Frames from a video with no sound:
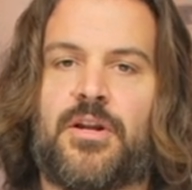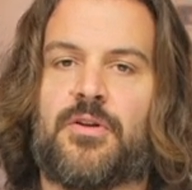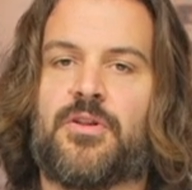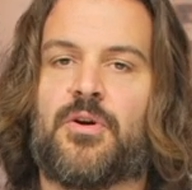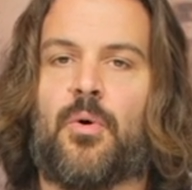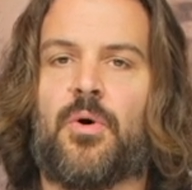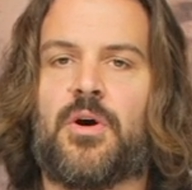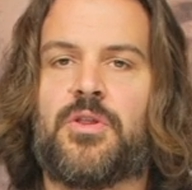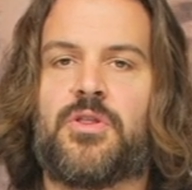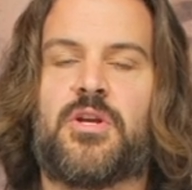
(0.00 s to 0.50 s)
Now,
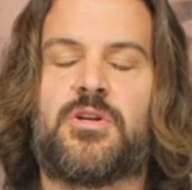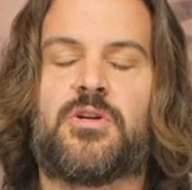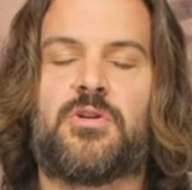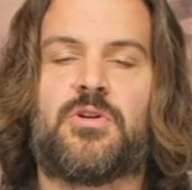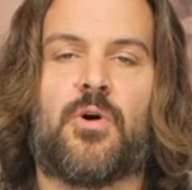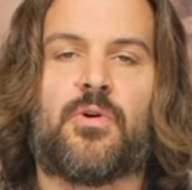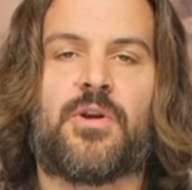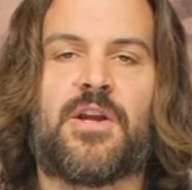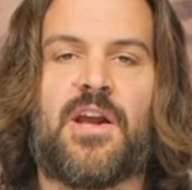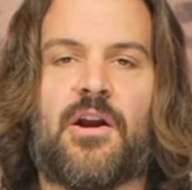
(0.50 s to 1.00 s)
the only thing to
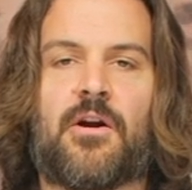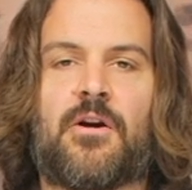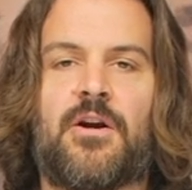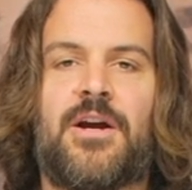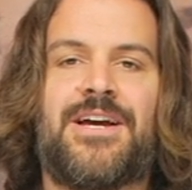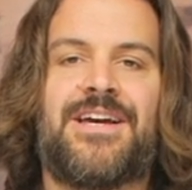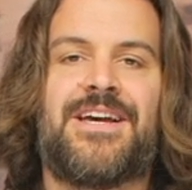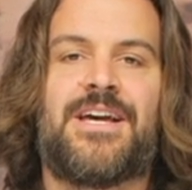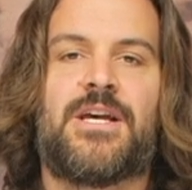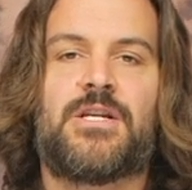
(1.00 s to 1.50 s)
note here
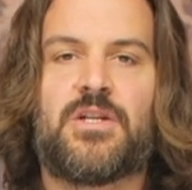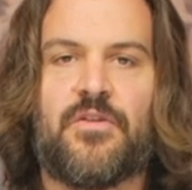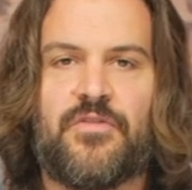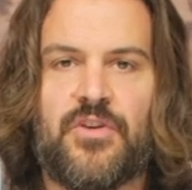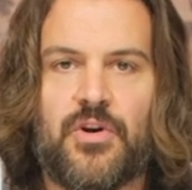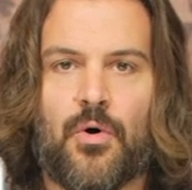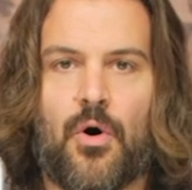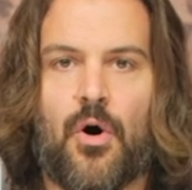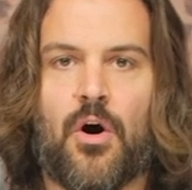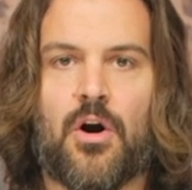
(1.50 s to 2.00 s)
is if
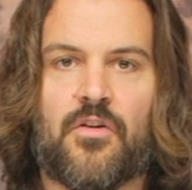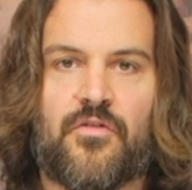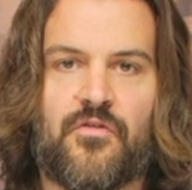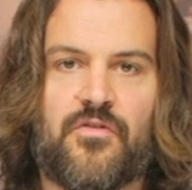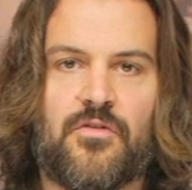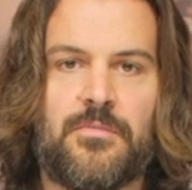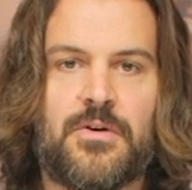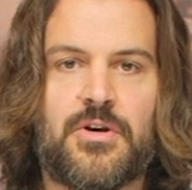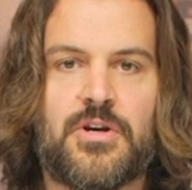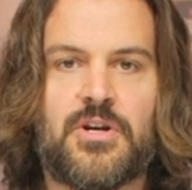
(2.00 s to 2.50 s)
you are
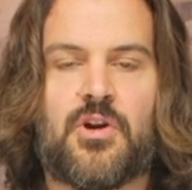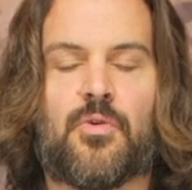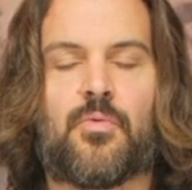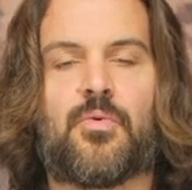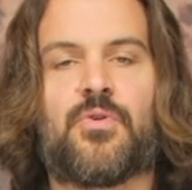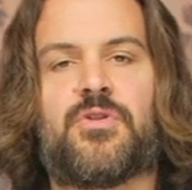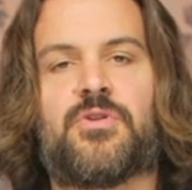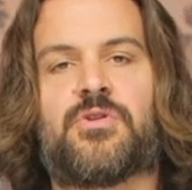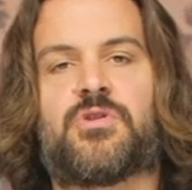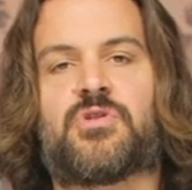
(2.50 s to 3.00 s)
familiar
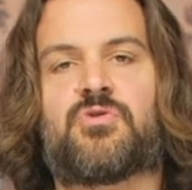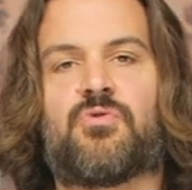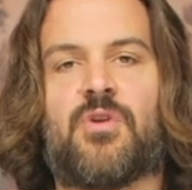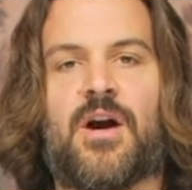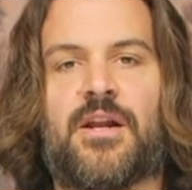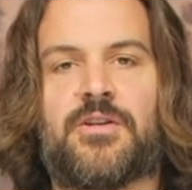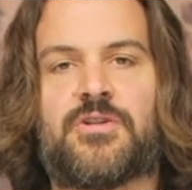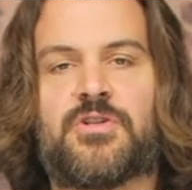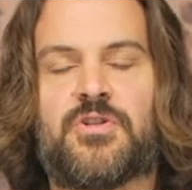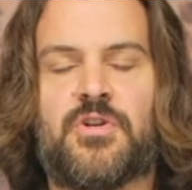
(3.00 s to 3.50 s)
with the
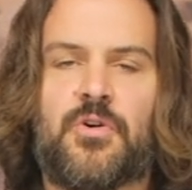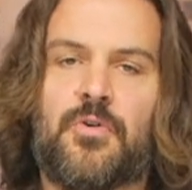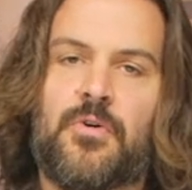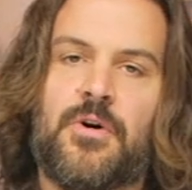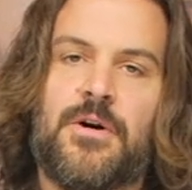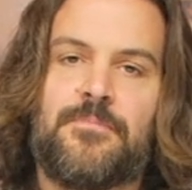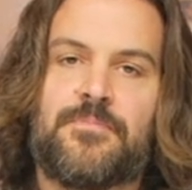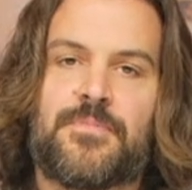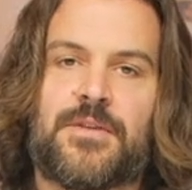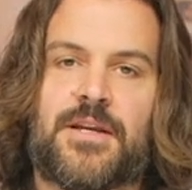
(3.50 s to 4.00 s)
Strada
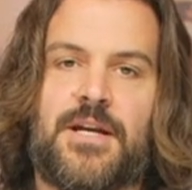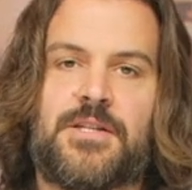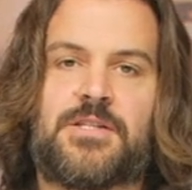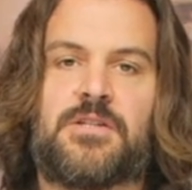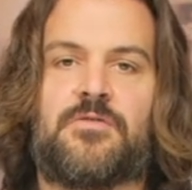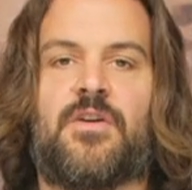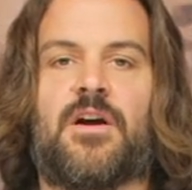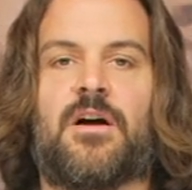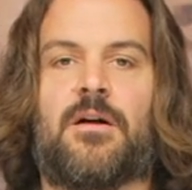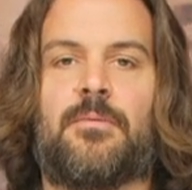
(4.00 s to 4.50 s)
2,
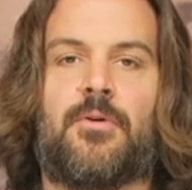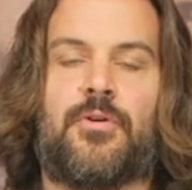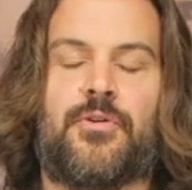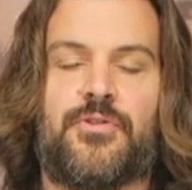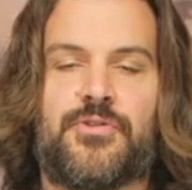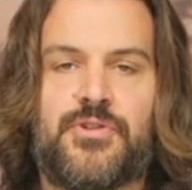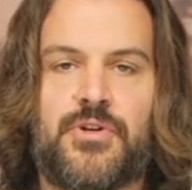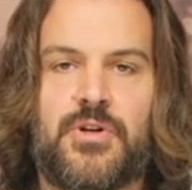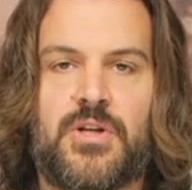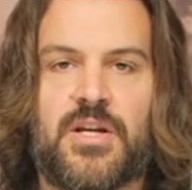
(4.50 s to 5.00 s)
it's available
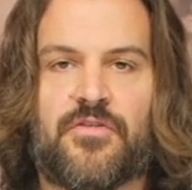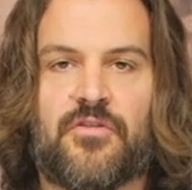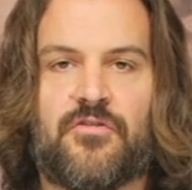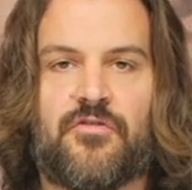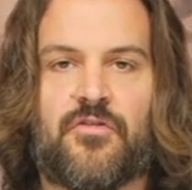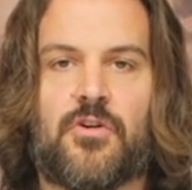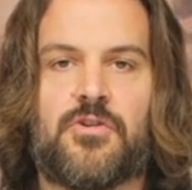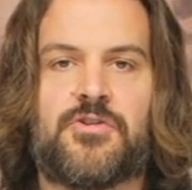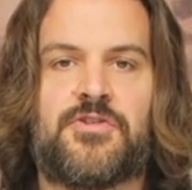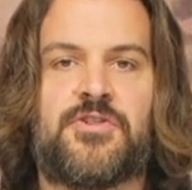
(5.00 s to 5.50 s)
in 2
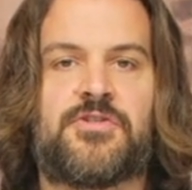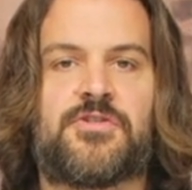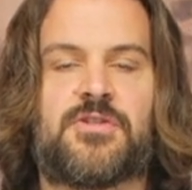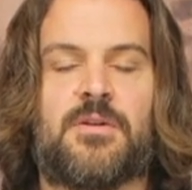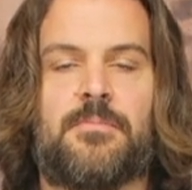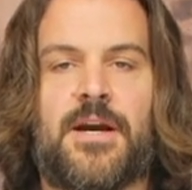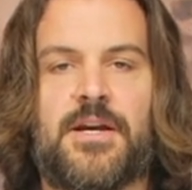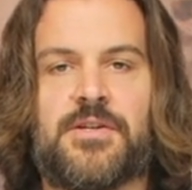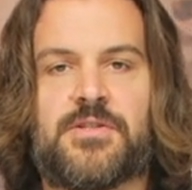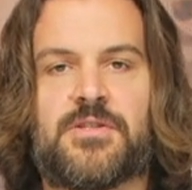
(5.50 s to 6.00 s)
different versions,
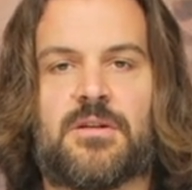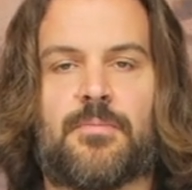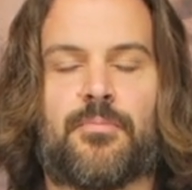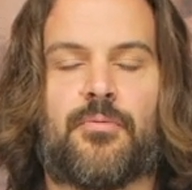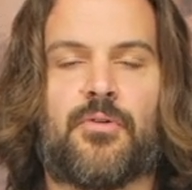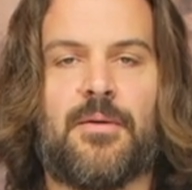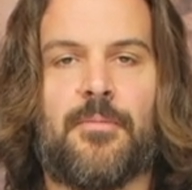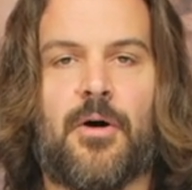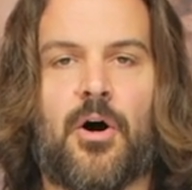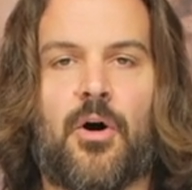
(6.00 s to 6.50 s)
the base and the
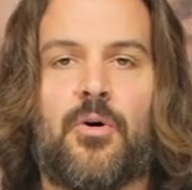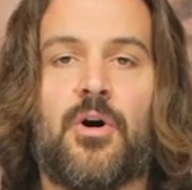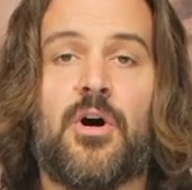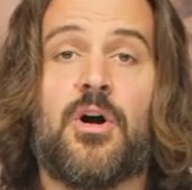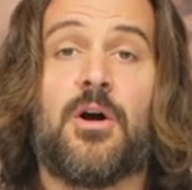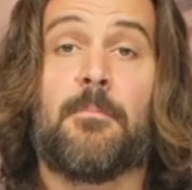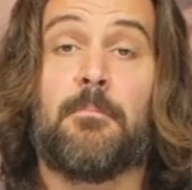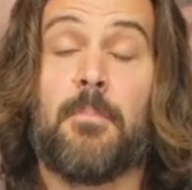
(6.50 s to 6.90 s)
Primo.